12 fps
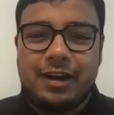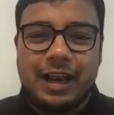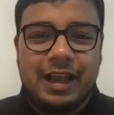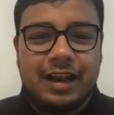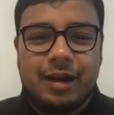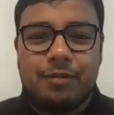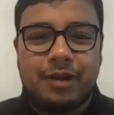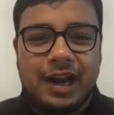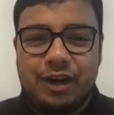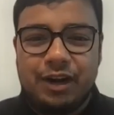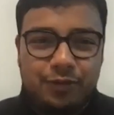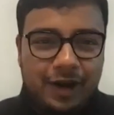Telegram
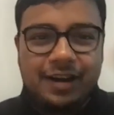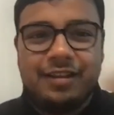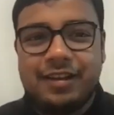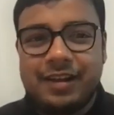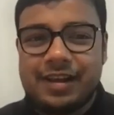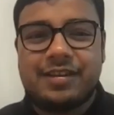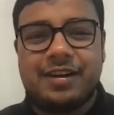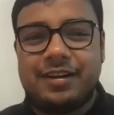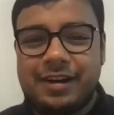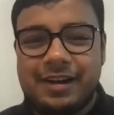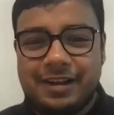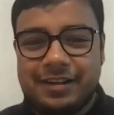trying to find the next
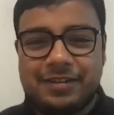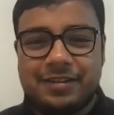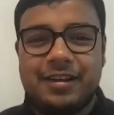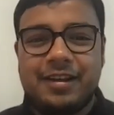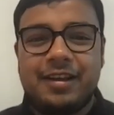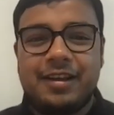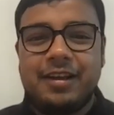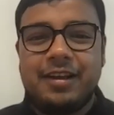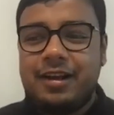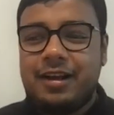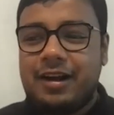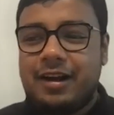100x.
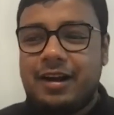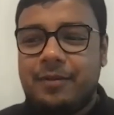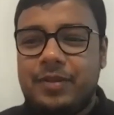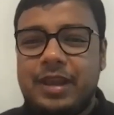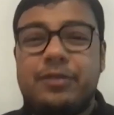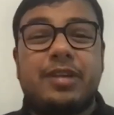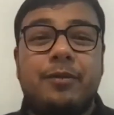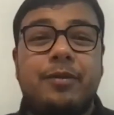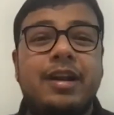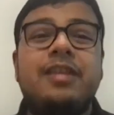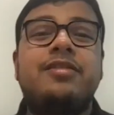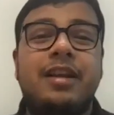If
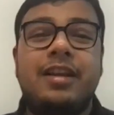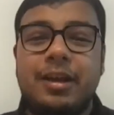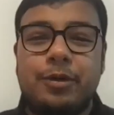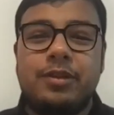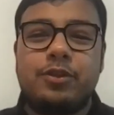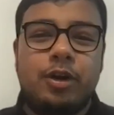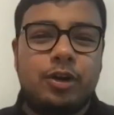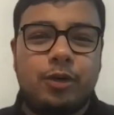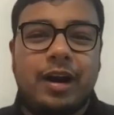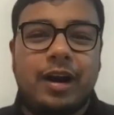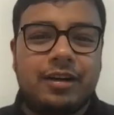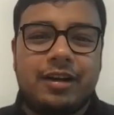someone is telling you it's going to
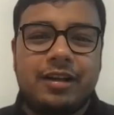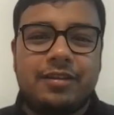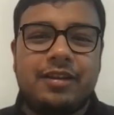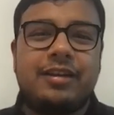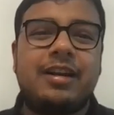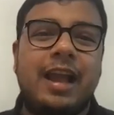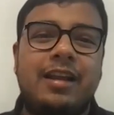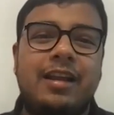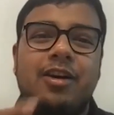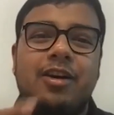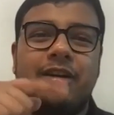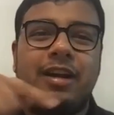100x, it
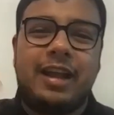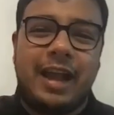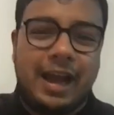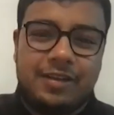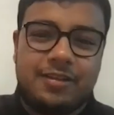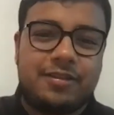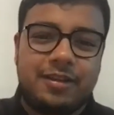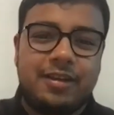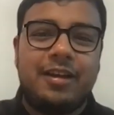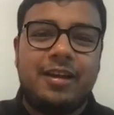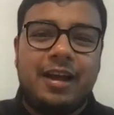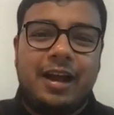likely already has.
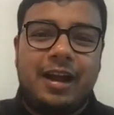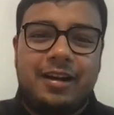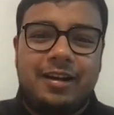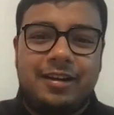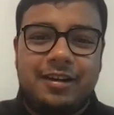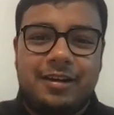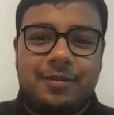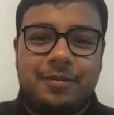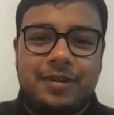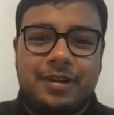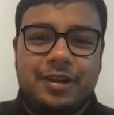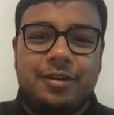And
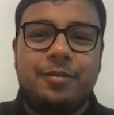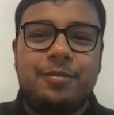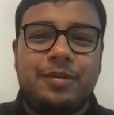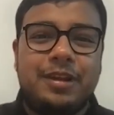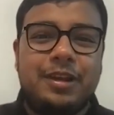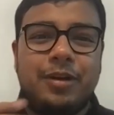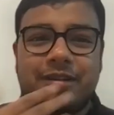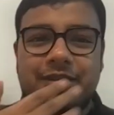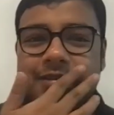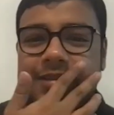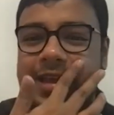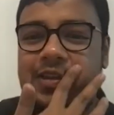you are
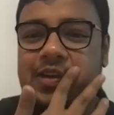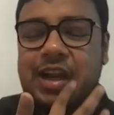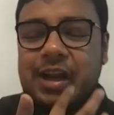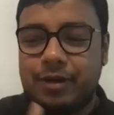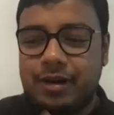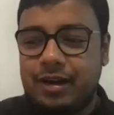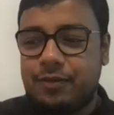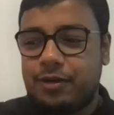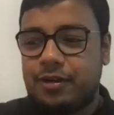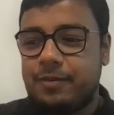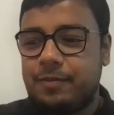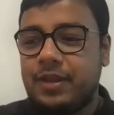just exit liquidity
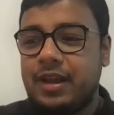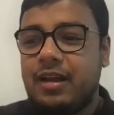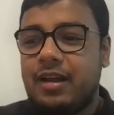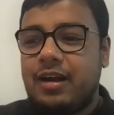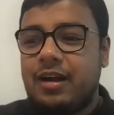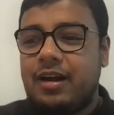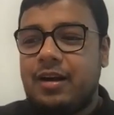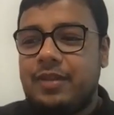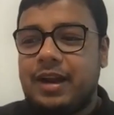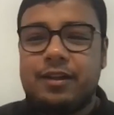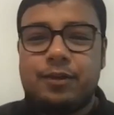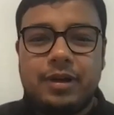for them.
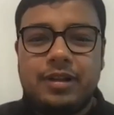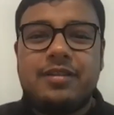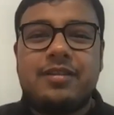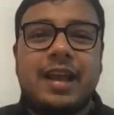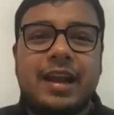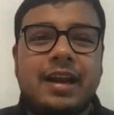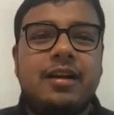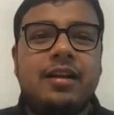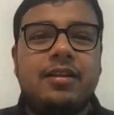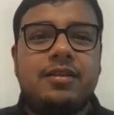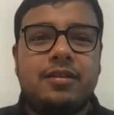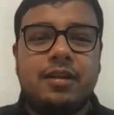That is one. Second
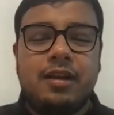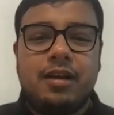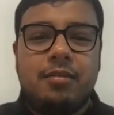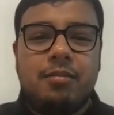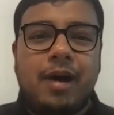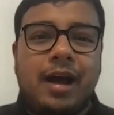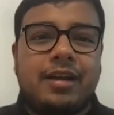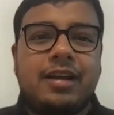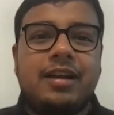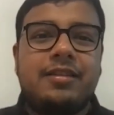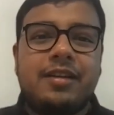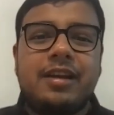is,
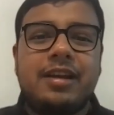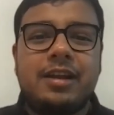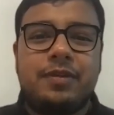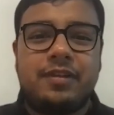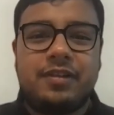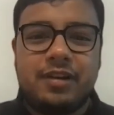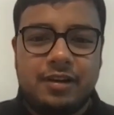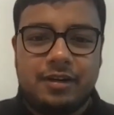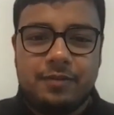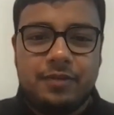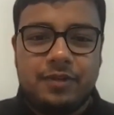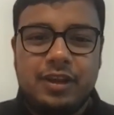markets are inefficient.
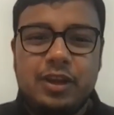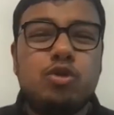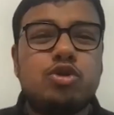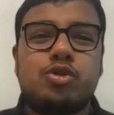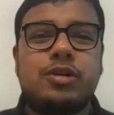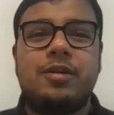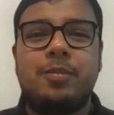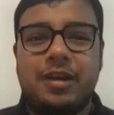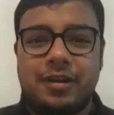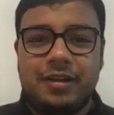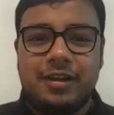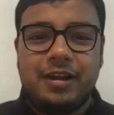You shouldn't be.
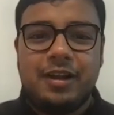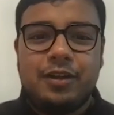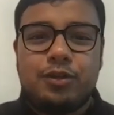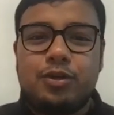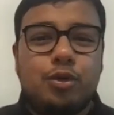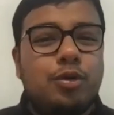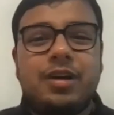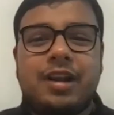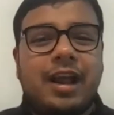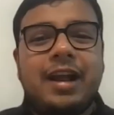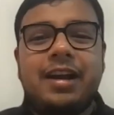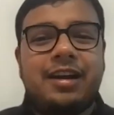So don't
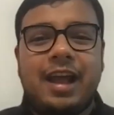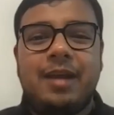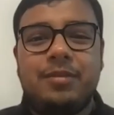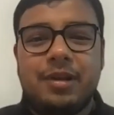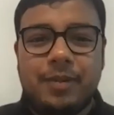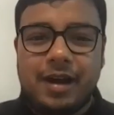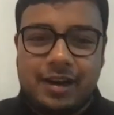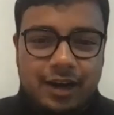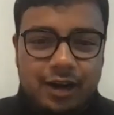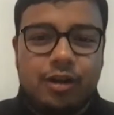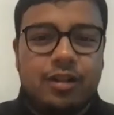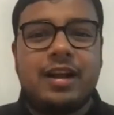try and time the
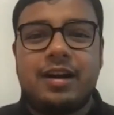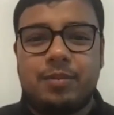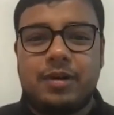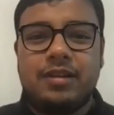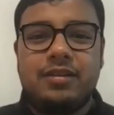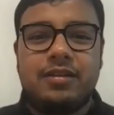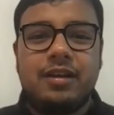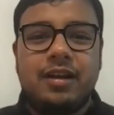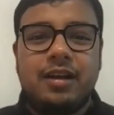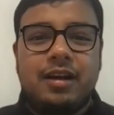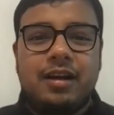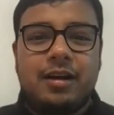market all that much.
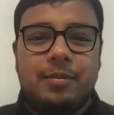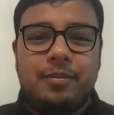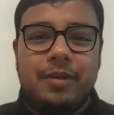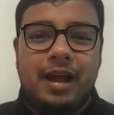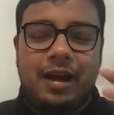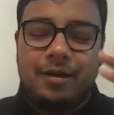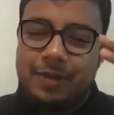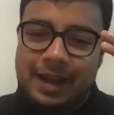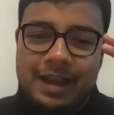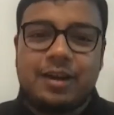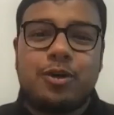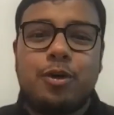
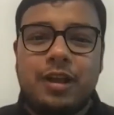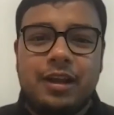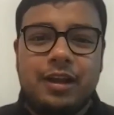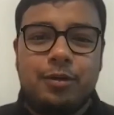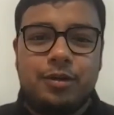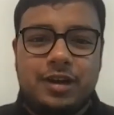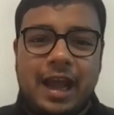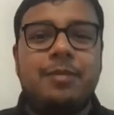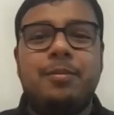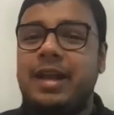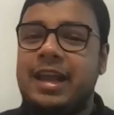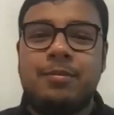Again, quoting you,
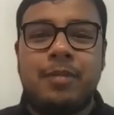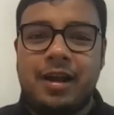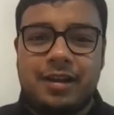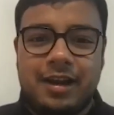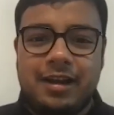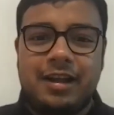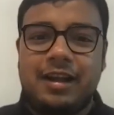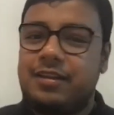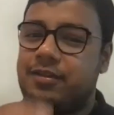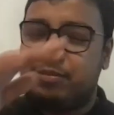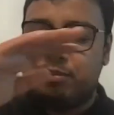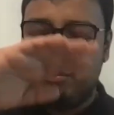time in market
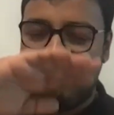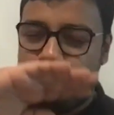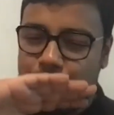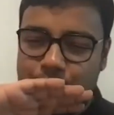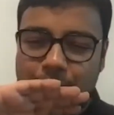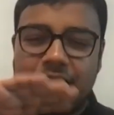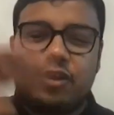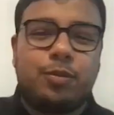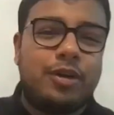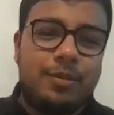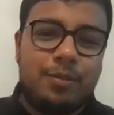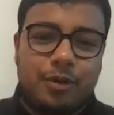is much more
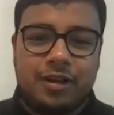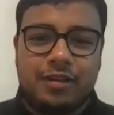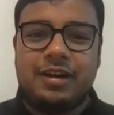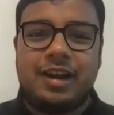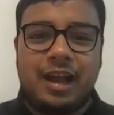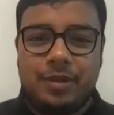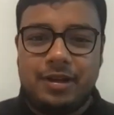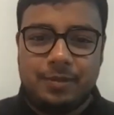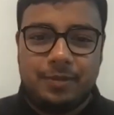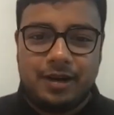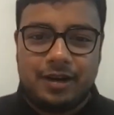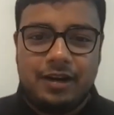important than timing the
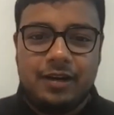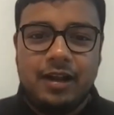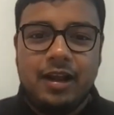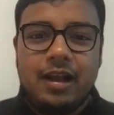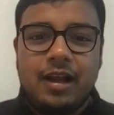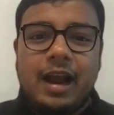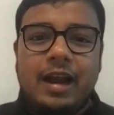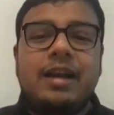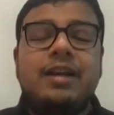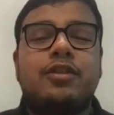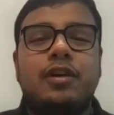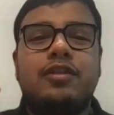market. And
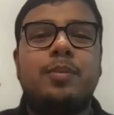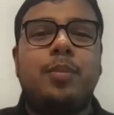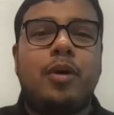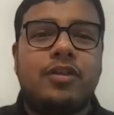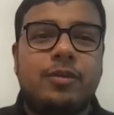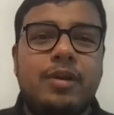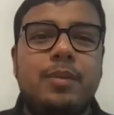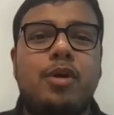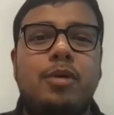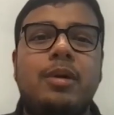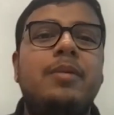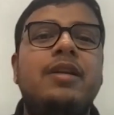it's also possible
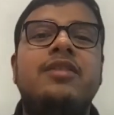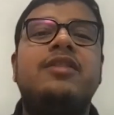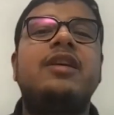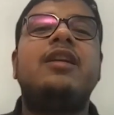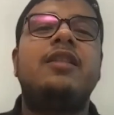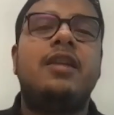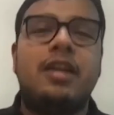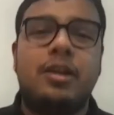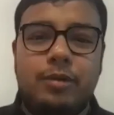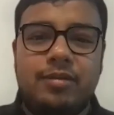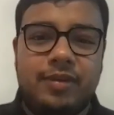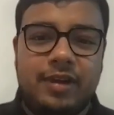probabilistically that you
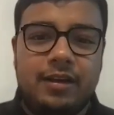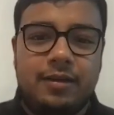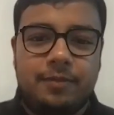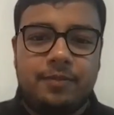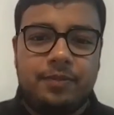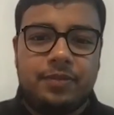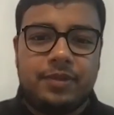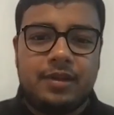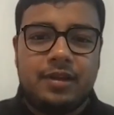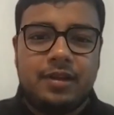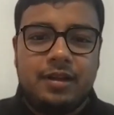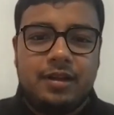will fail.
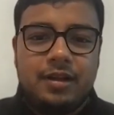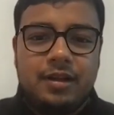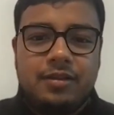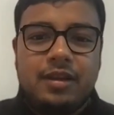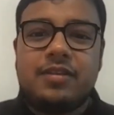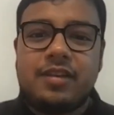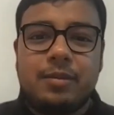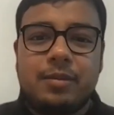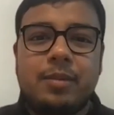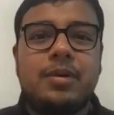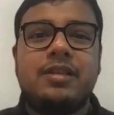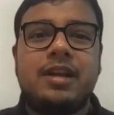Just
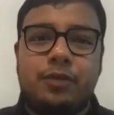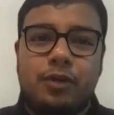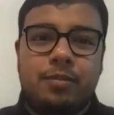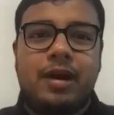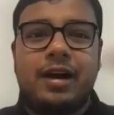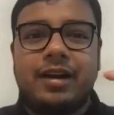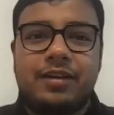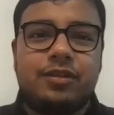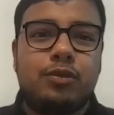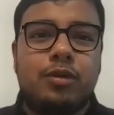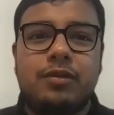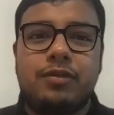remember that for markets to
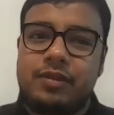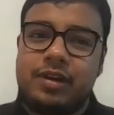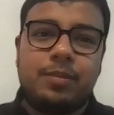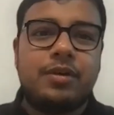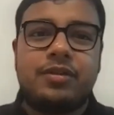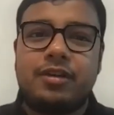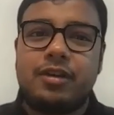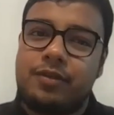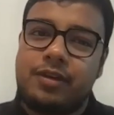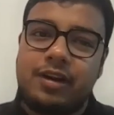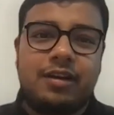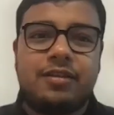work, 50% of
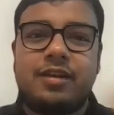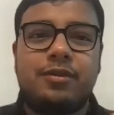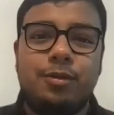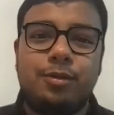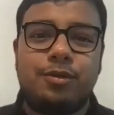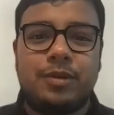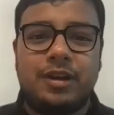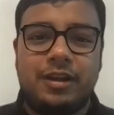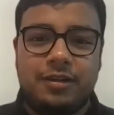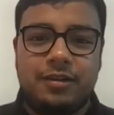traders have to lose money.